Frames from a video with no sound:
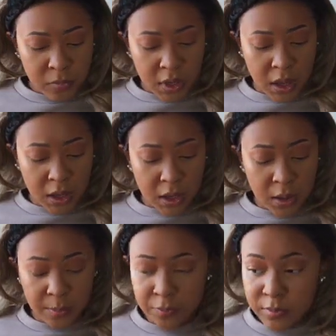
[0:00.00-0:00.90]

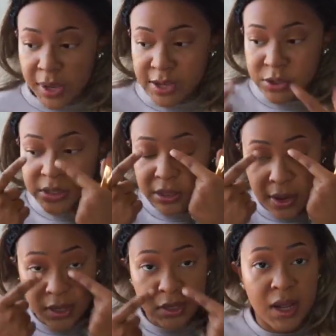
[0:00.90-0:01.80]
But as you can tell,
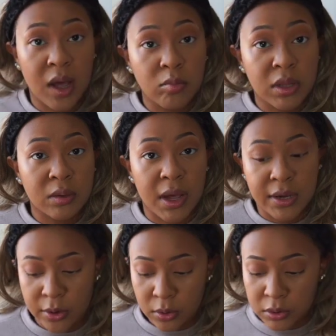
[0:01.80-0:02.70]
I did not blend my
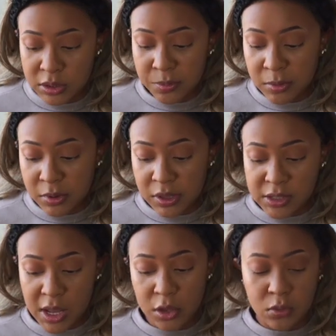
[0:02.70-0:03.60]
nose simply because
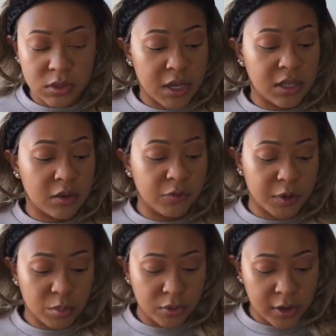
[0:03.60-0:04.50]
I use a
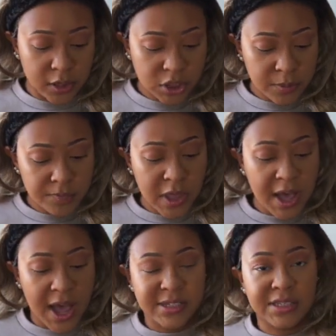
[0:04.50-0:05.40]
different brush.
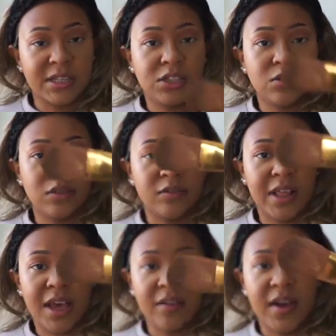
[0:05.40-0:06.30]
I just like to use a
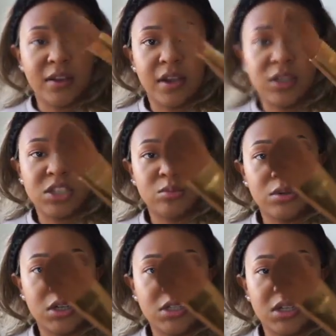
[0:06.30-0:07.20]
flat foundation
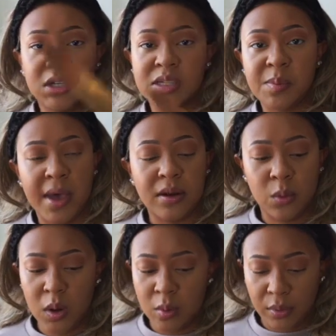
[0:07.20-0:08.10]
brush. It doesn't matter
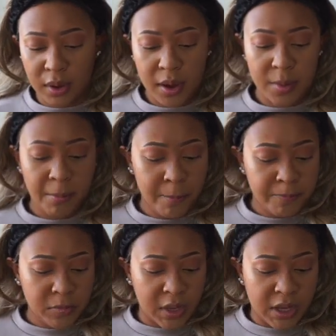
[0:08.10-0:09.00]
what brand.
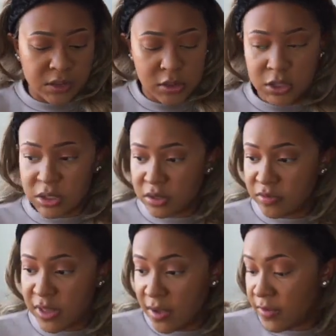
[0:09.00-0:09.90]
It's really just a
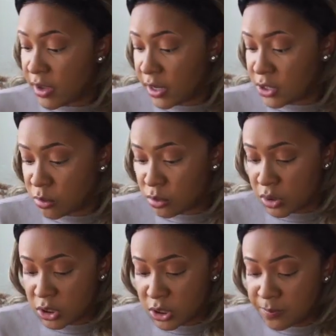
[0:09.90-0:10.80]
flat foundation
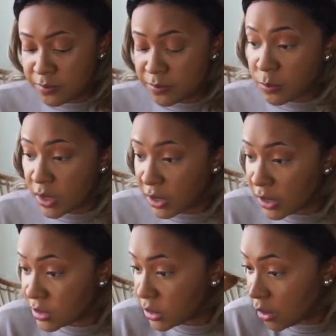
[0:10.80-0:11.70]
brush. And I
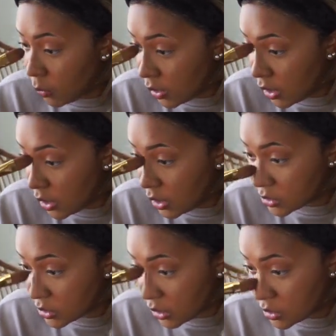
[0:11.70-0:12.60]
like to go in. I
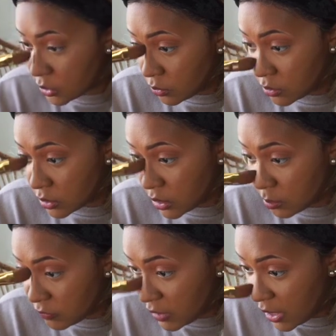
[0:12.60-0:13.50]
just like to use the
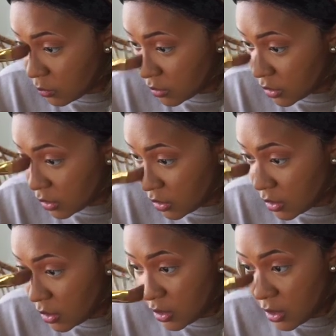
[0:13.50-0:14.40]
tip of that one
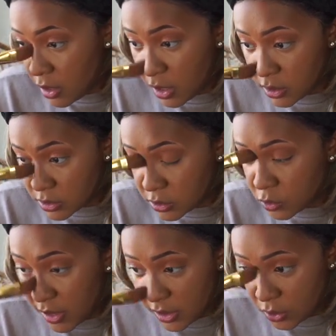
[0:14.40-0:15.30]
and just do
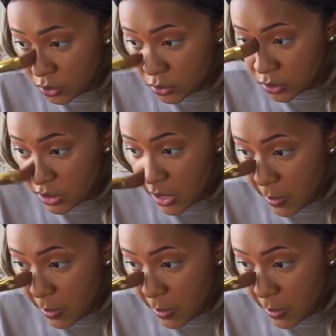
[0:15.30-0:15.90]
my nose.